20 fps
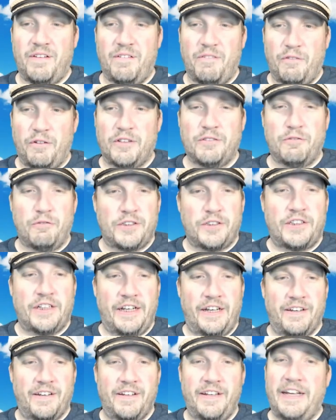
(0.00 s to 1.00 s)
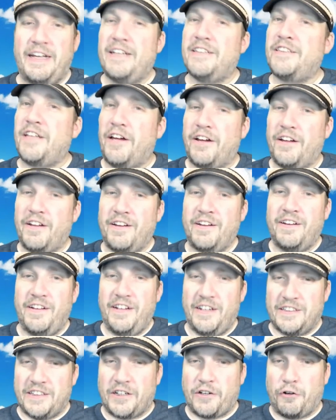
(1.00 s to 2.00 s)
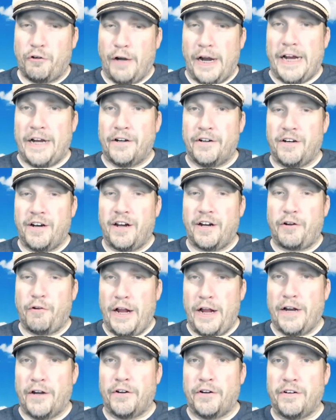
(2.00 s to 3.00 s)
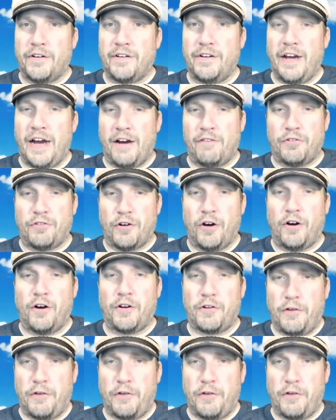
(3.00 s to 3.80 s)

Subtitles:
We'll see. He is a creator after all.